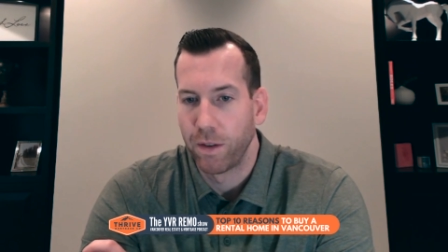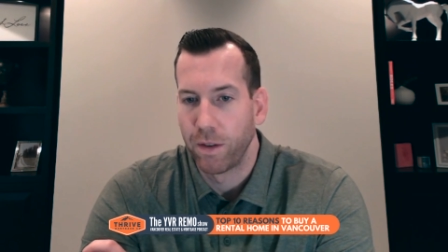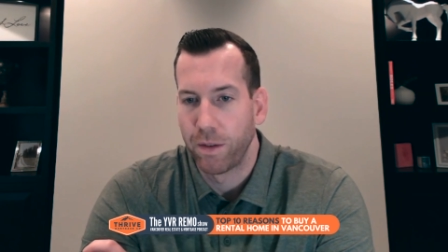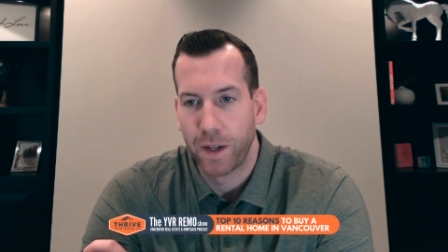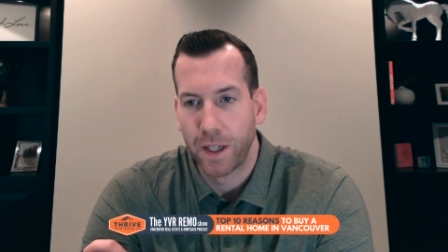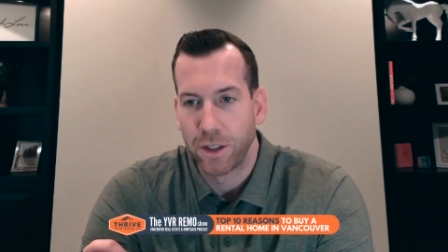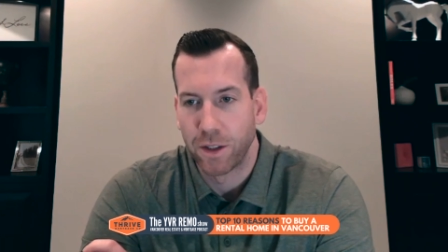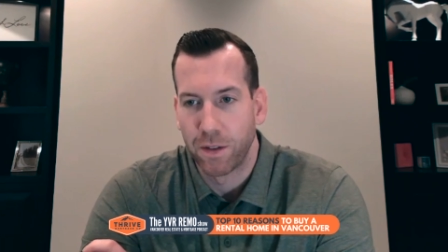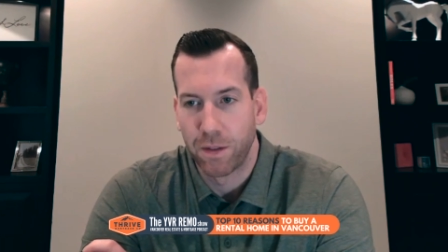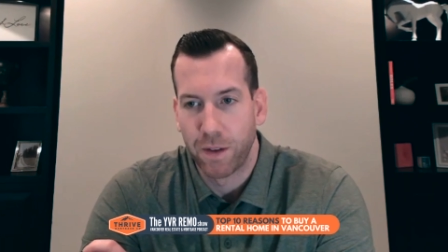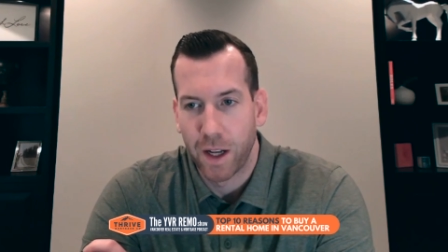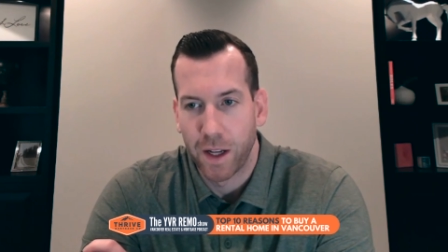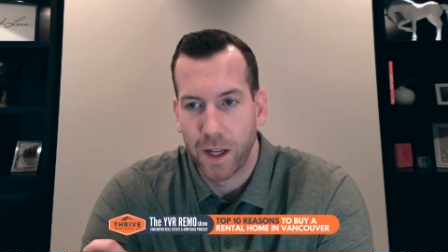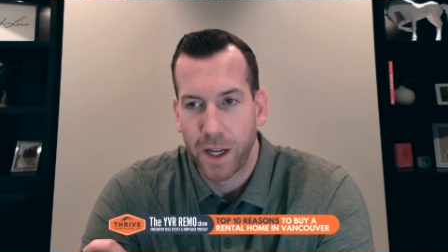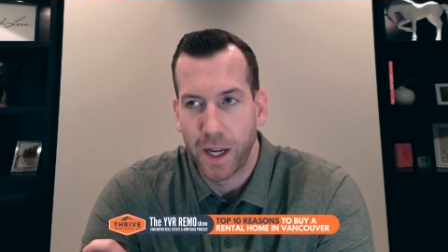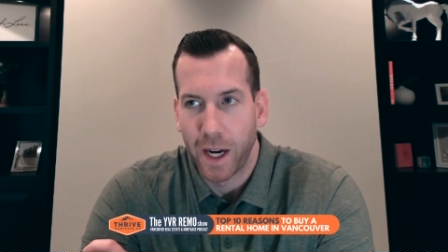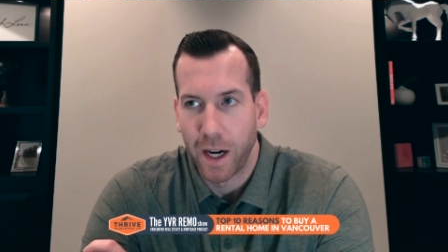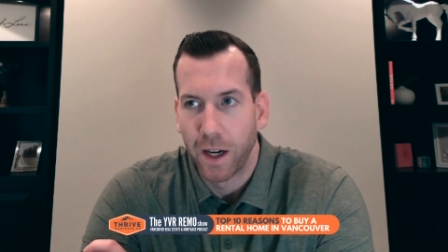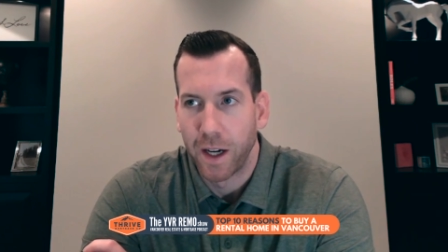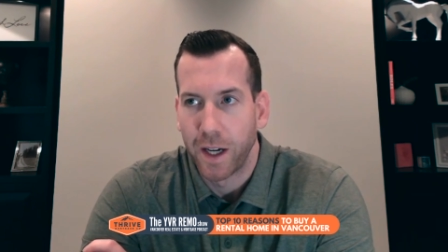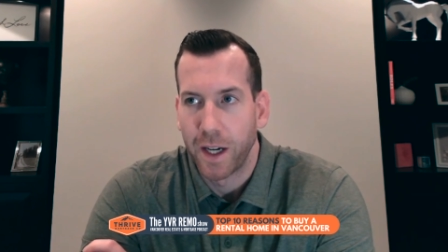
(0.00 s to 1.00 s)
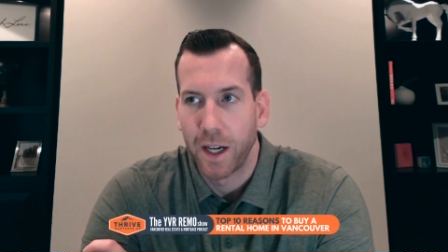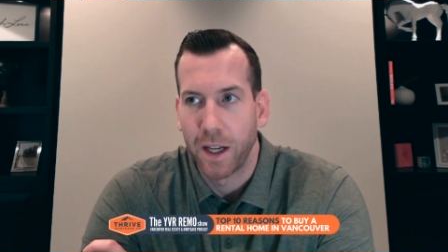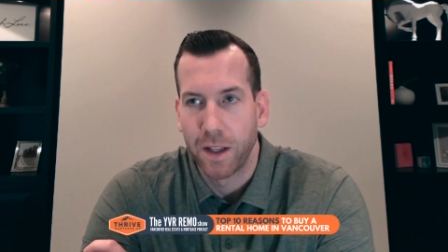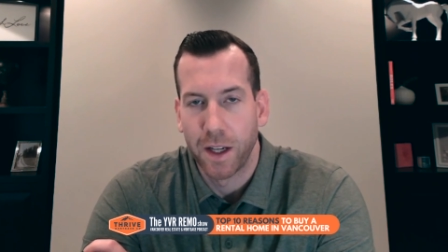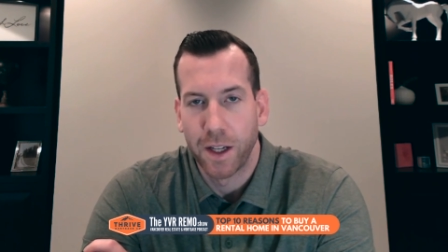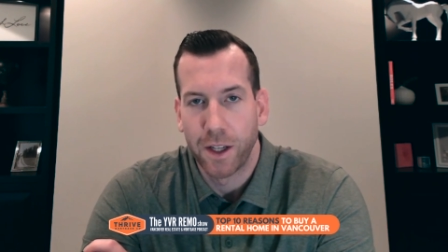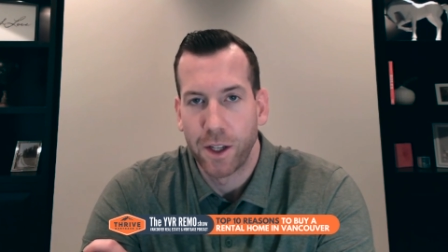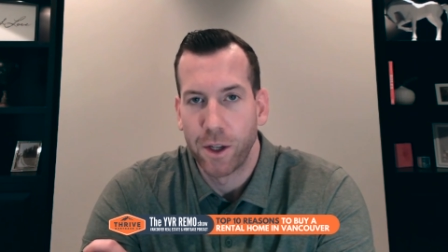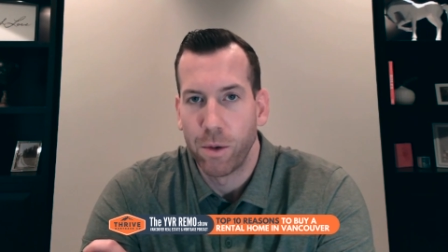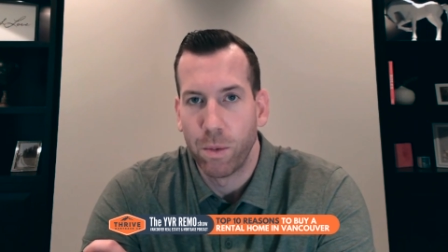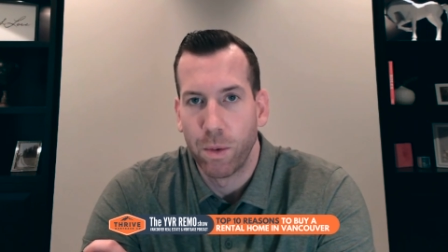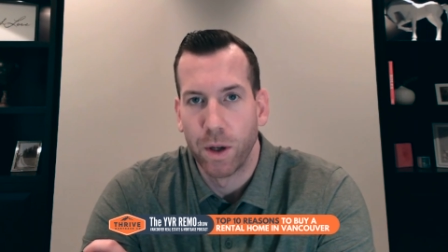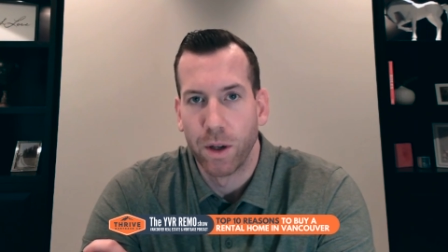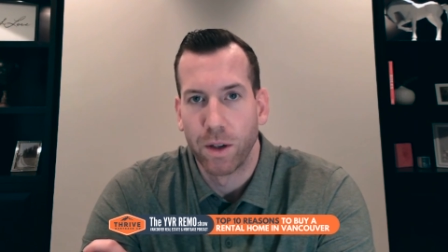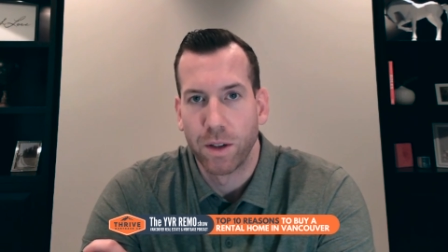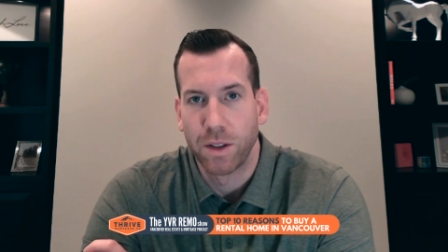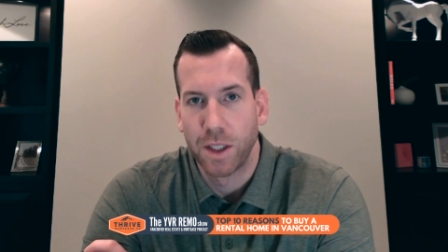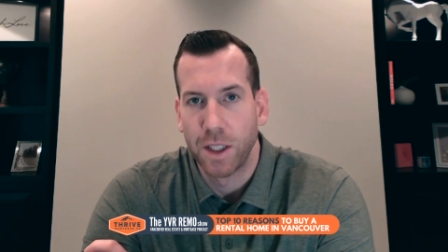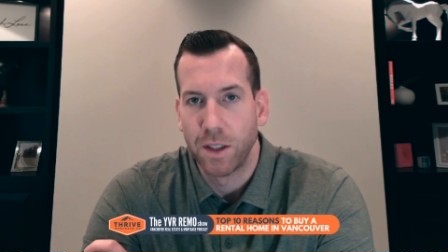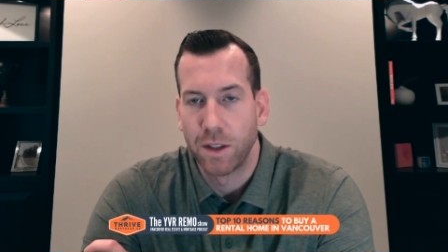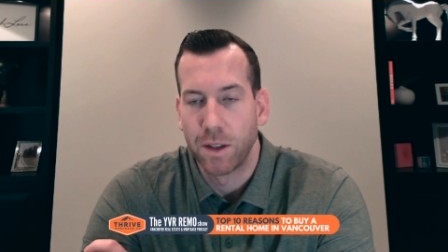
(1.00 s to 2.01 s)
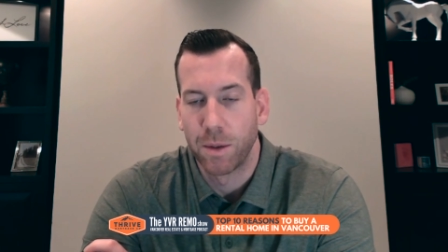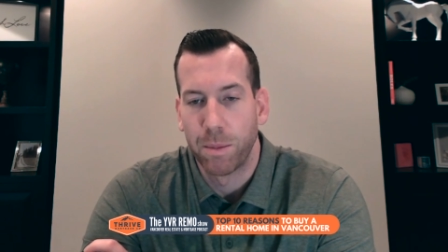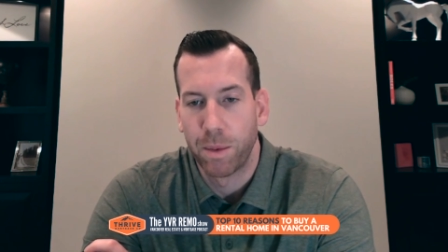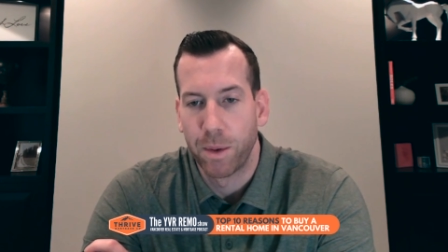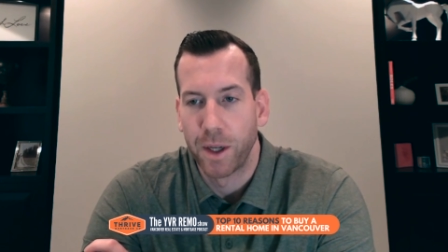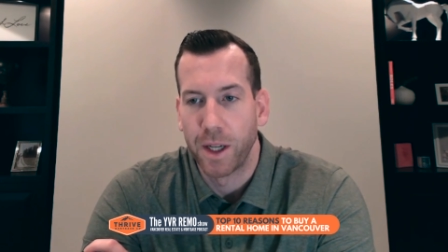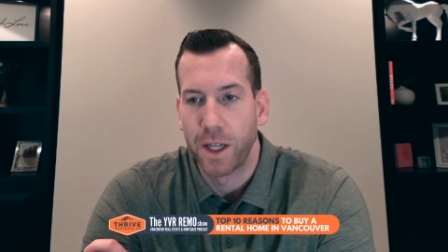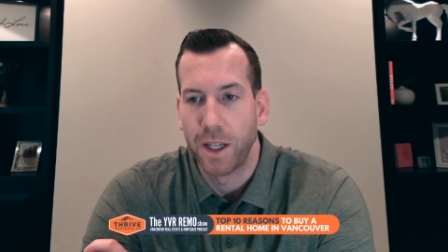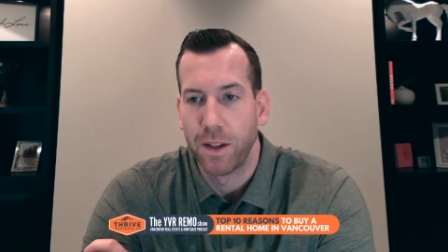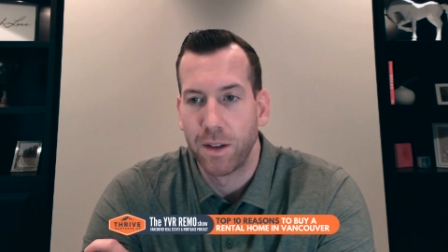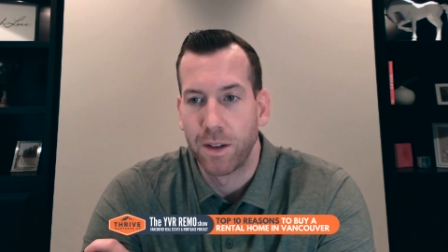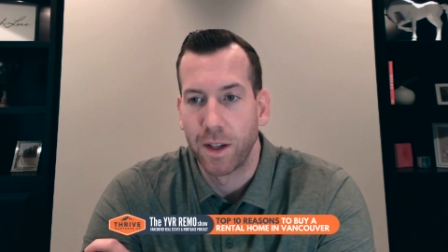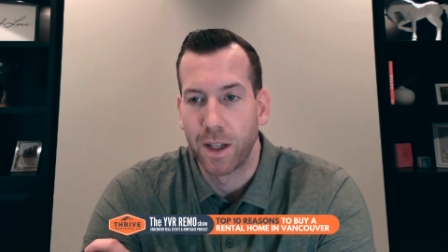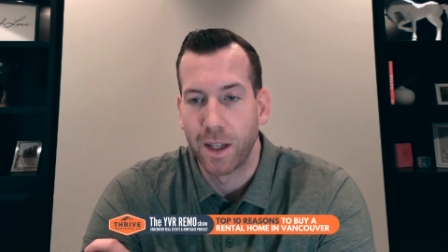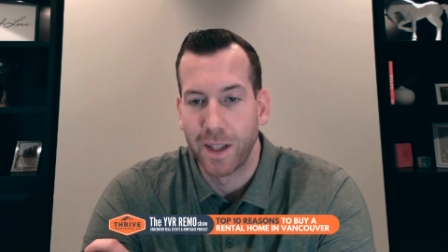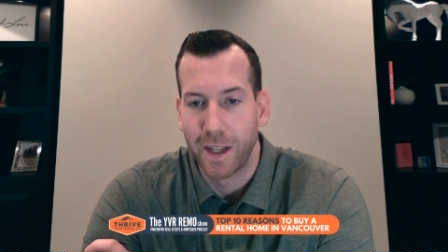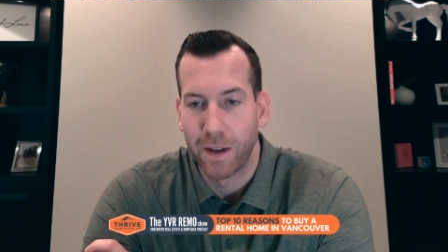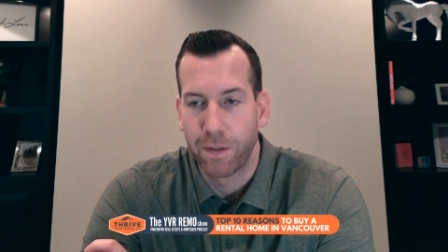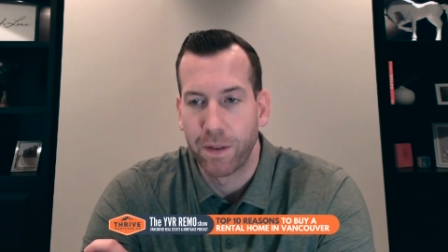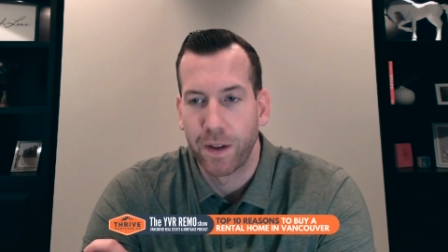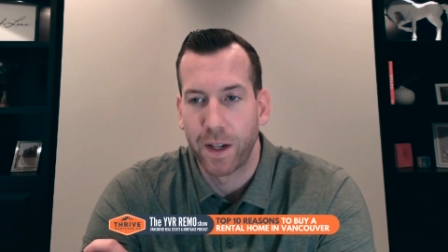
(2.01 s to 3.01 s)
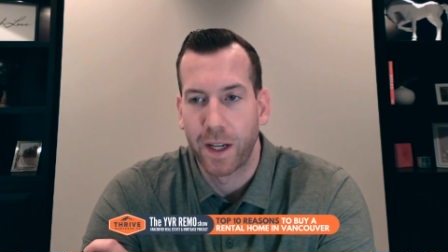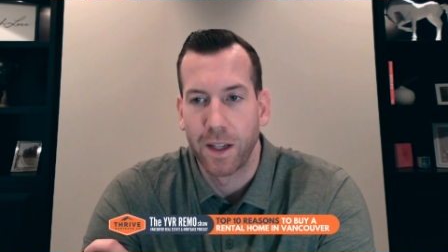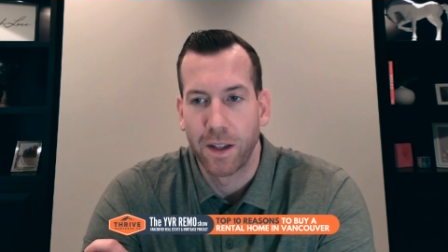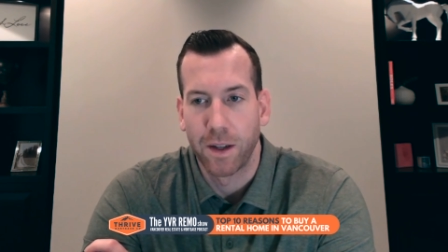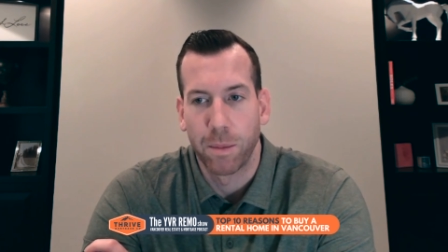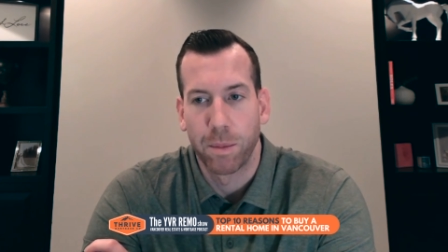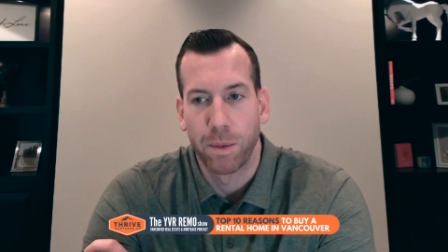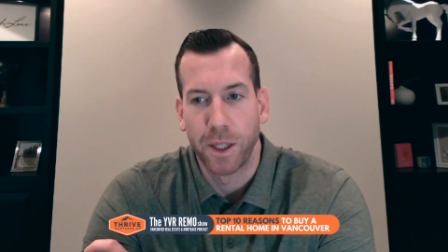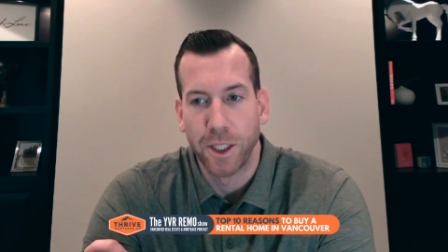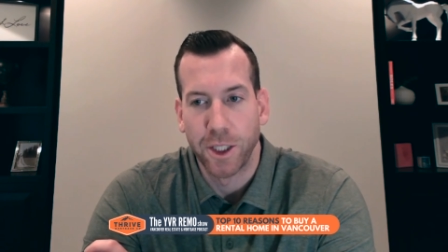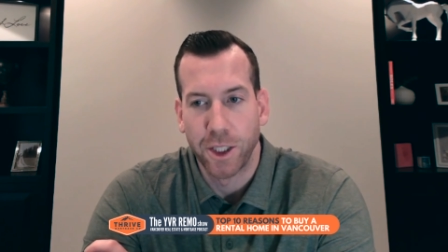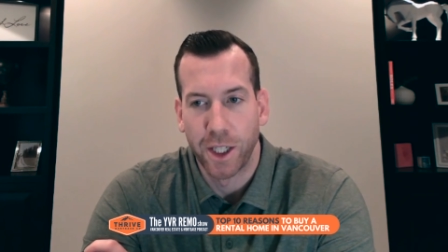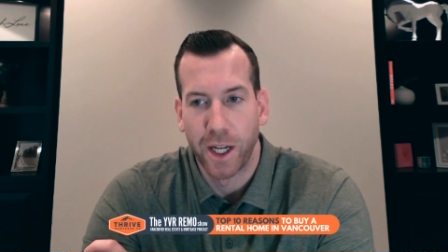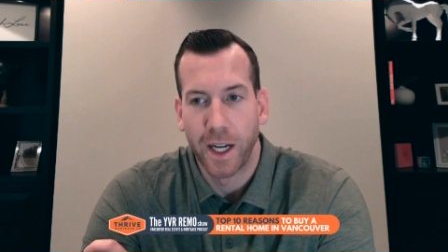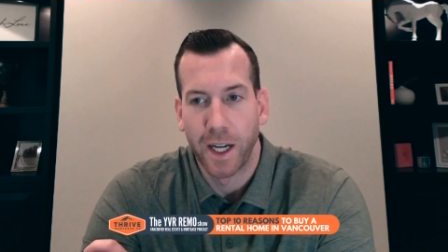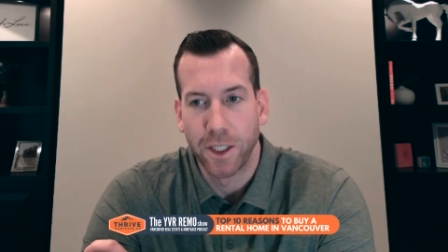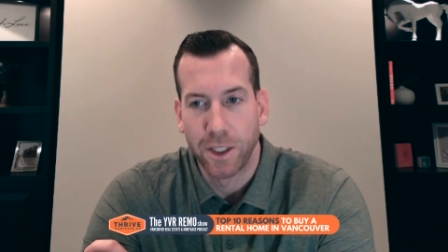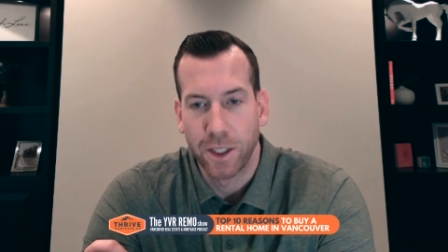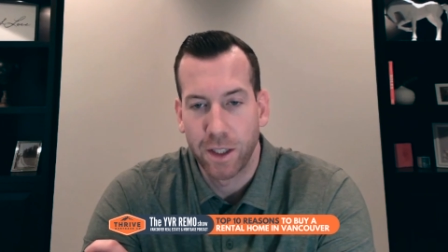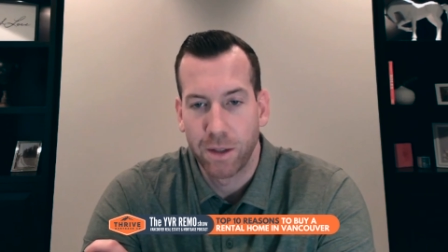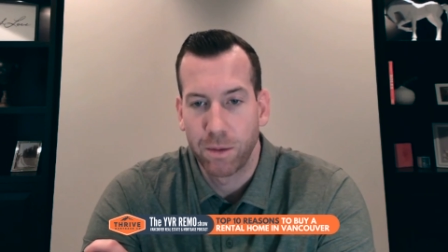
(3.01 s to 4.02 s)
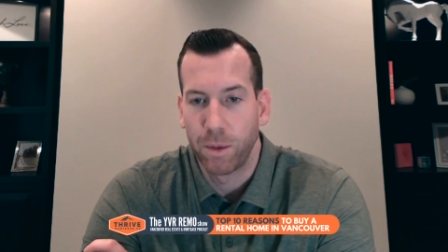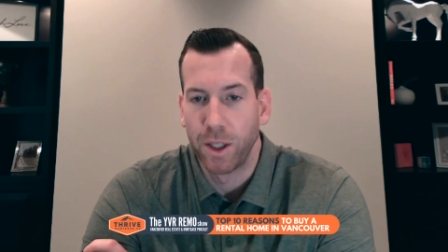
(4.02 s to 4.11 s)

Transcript: Fraser Valley area that you will see some pretty significant appreciation,